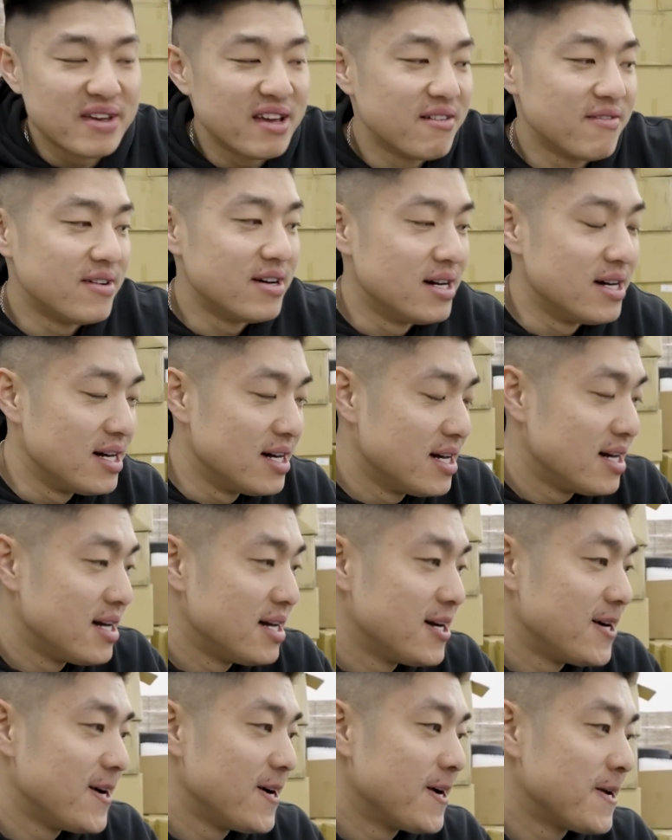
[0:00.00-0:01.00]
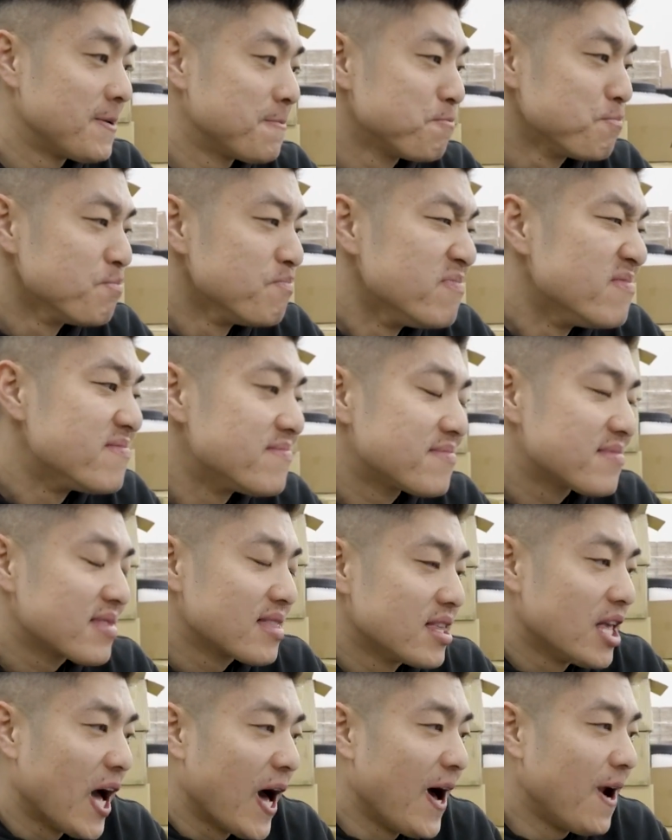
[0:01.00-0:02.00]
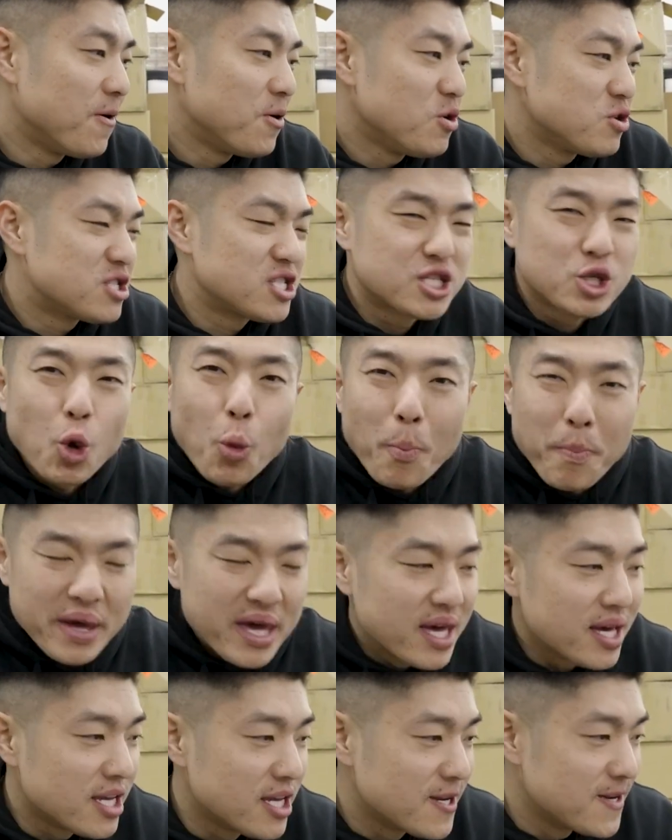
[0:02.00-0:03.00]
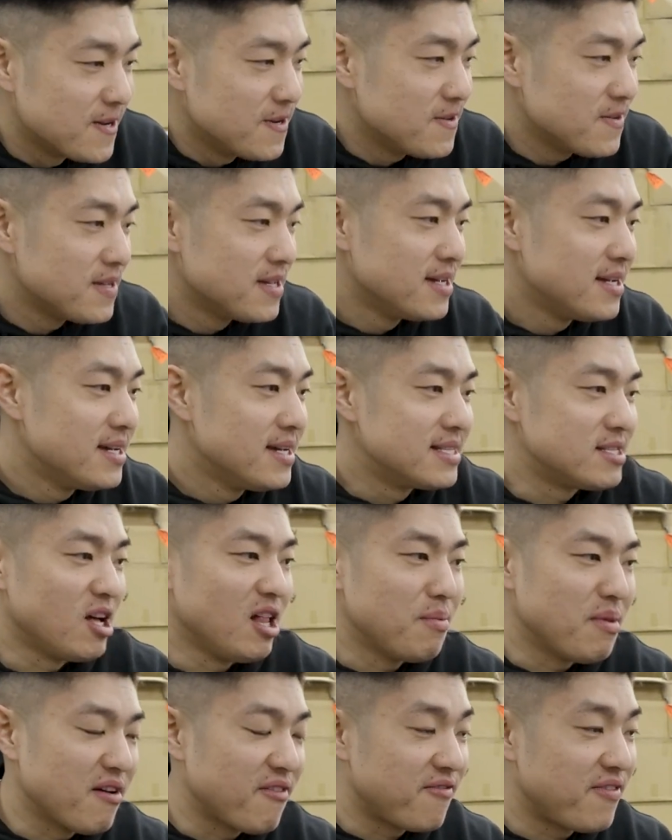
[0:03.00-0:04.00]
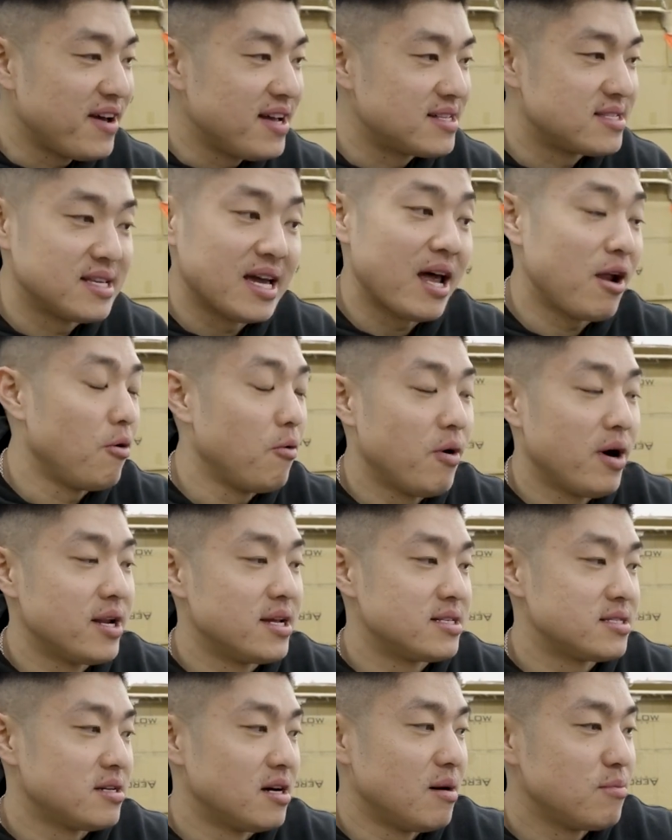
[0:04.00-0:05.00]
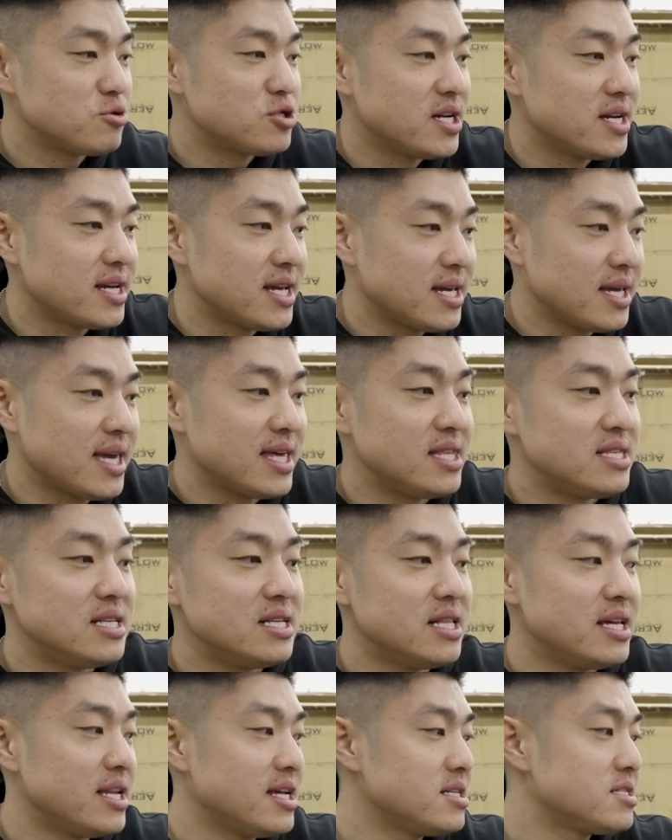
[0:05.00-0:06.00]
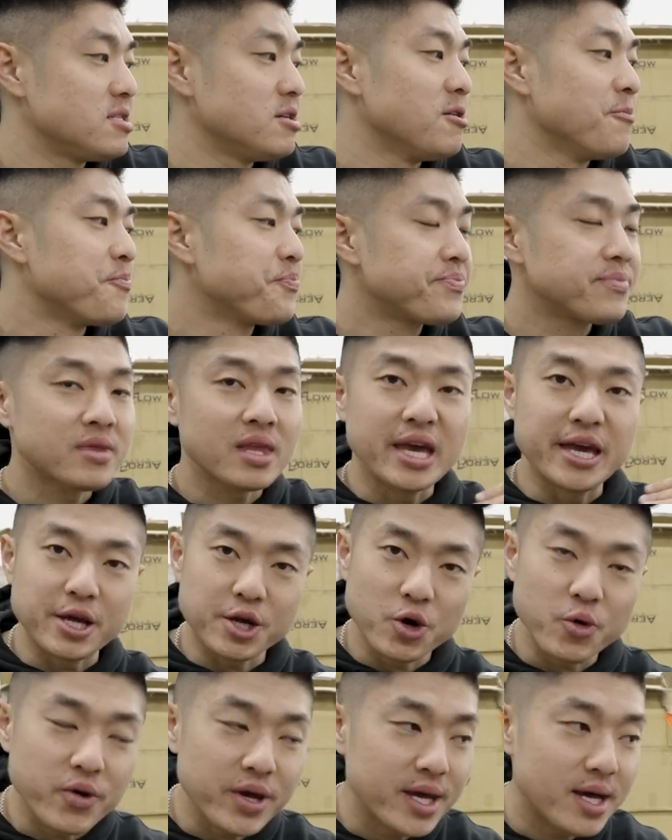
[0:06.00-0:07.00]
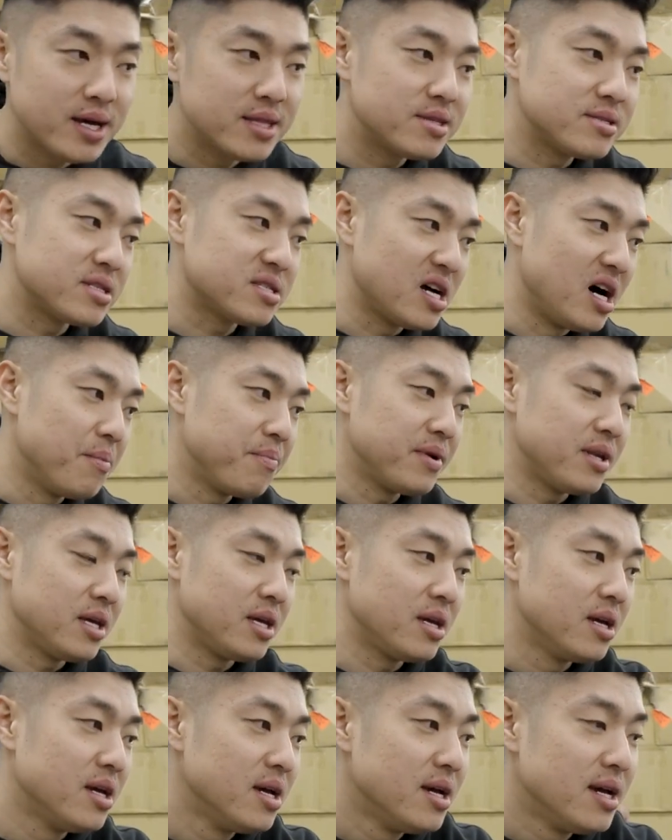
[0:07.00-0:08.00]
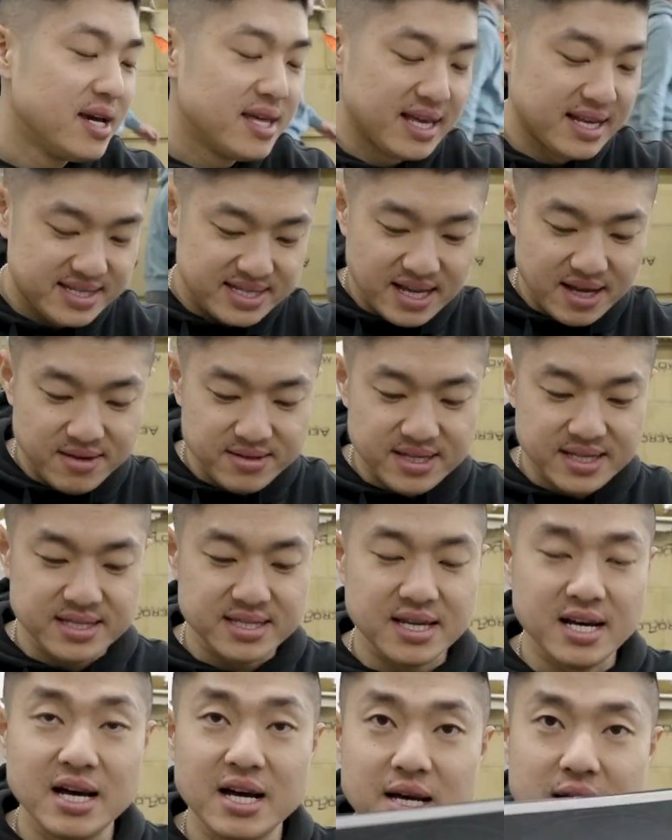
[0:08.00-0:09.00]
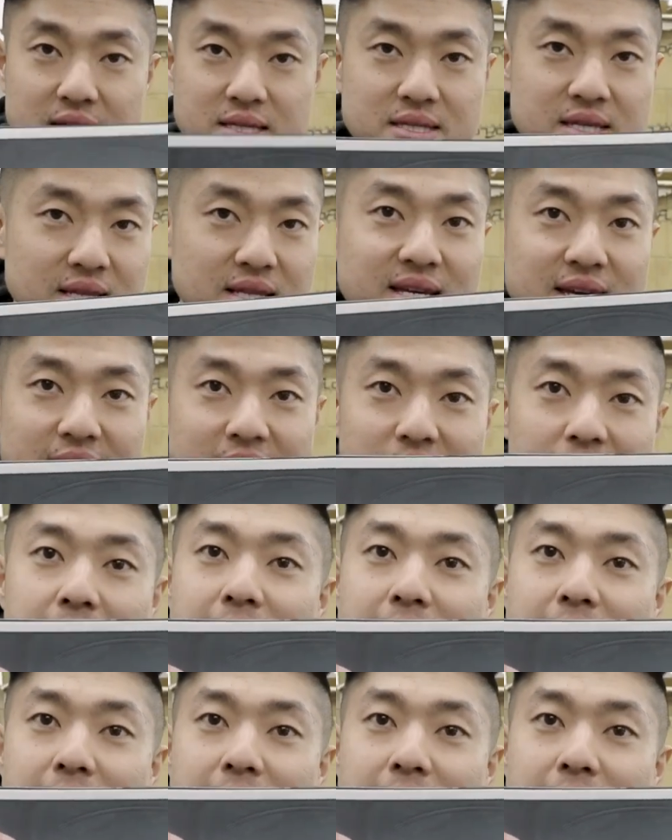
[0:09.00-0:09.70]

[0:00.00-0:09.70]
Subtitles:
me of I don't know, just too big, you know? It's all in my face and I don't want it. So I'm trying to get the delete it. So in Korea, there's this company that sells this delete,